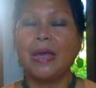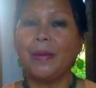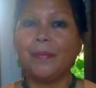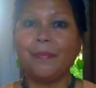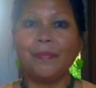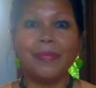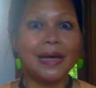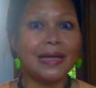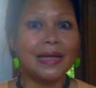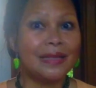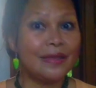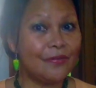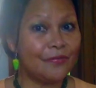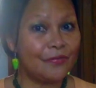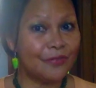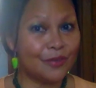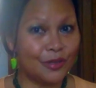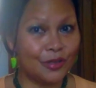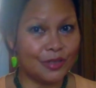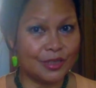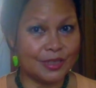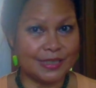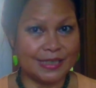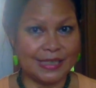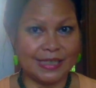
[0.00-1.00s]
But of
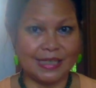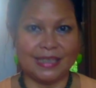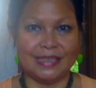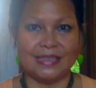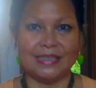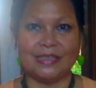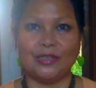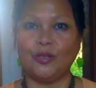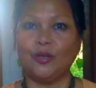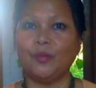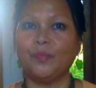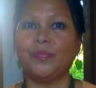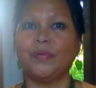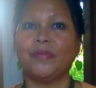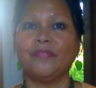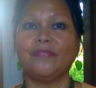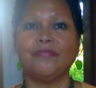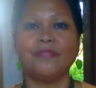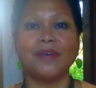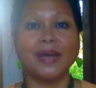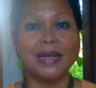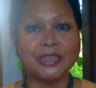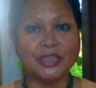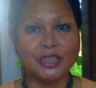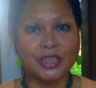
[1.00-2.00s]
course, there's no
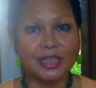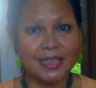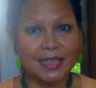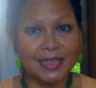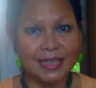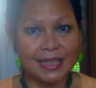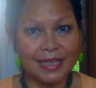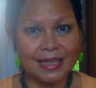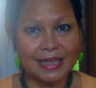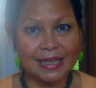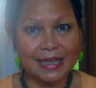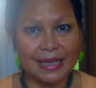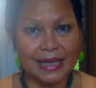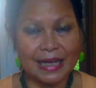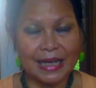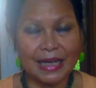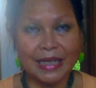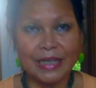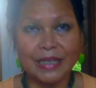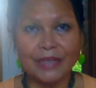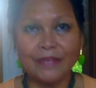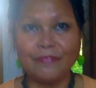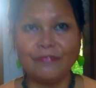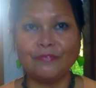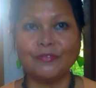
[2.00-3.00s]
perfection in
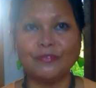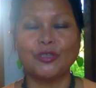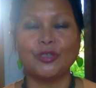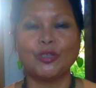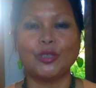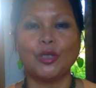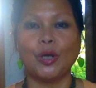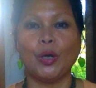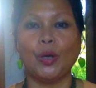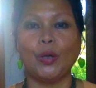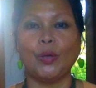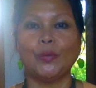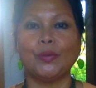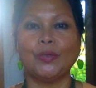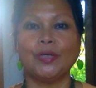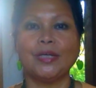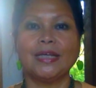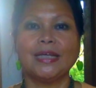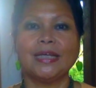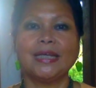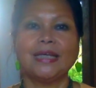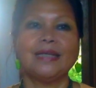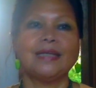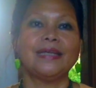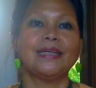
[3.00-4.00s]
life. So
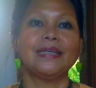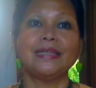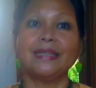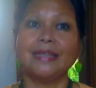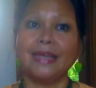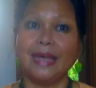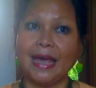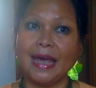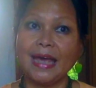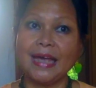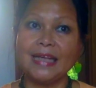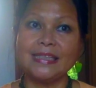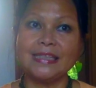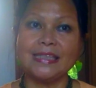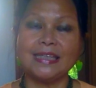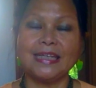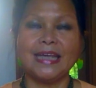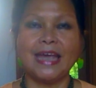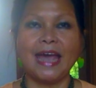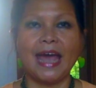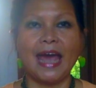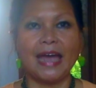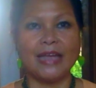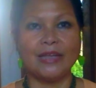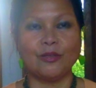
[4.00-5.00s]
yes, he
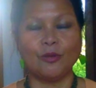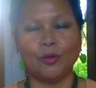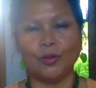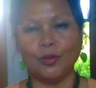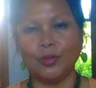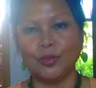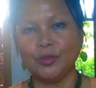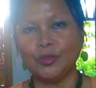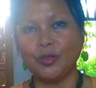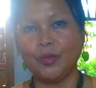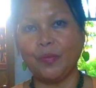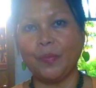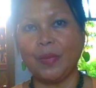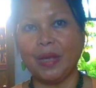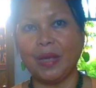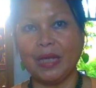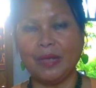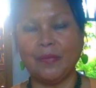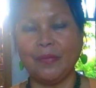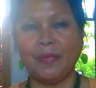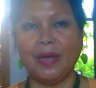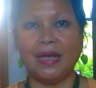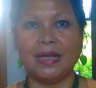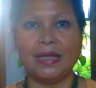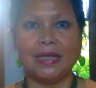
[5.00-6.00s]
had also
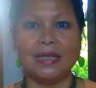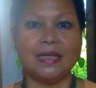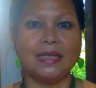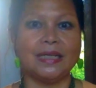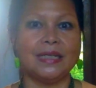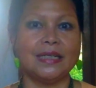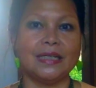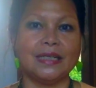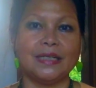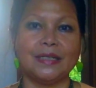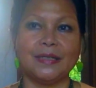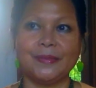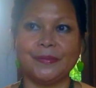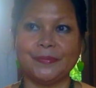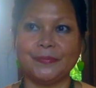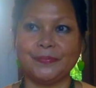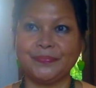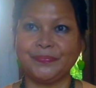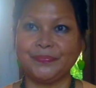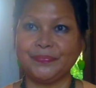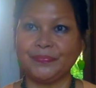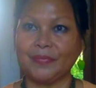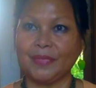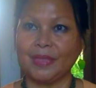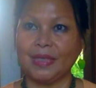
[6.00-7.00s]
many
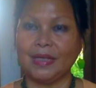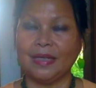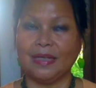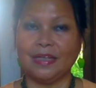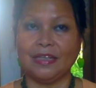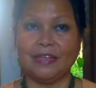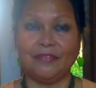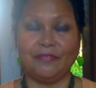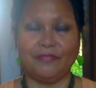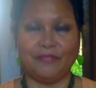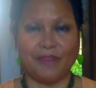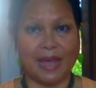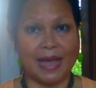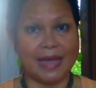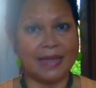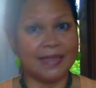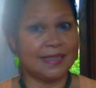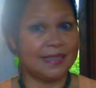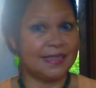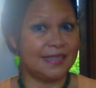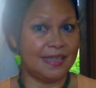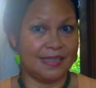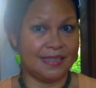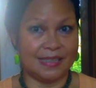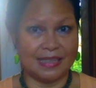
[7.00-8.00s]

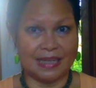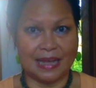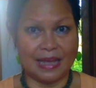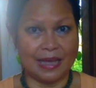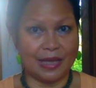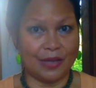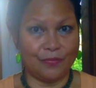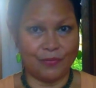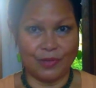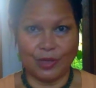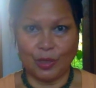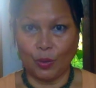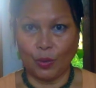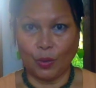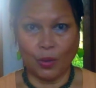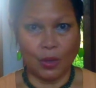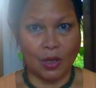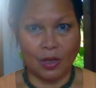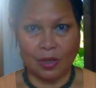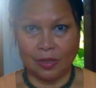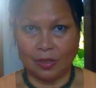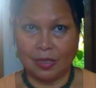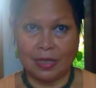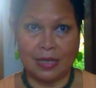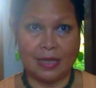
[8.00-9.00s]
defects, just like we
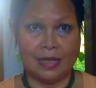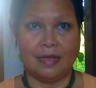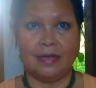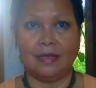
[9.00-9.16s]
all